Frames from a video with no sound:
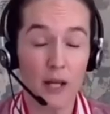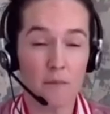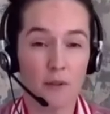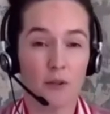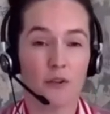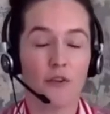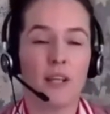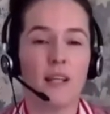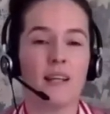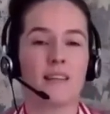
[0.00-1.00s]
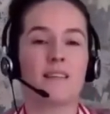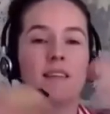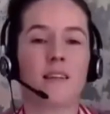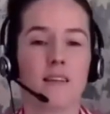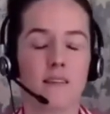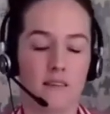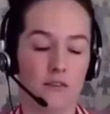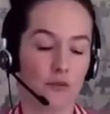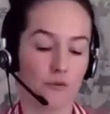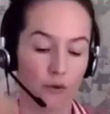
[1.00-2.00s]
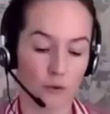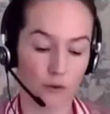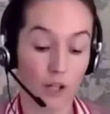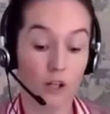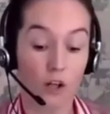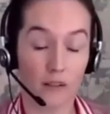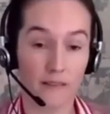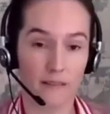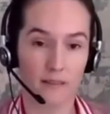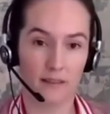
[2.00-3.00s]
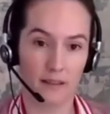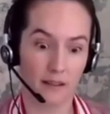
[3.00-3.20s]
because he exceeded this role constantly,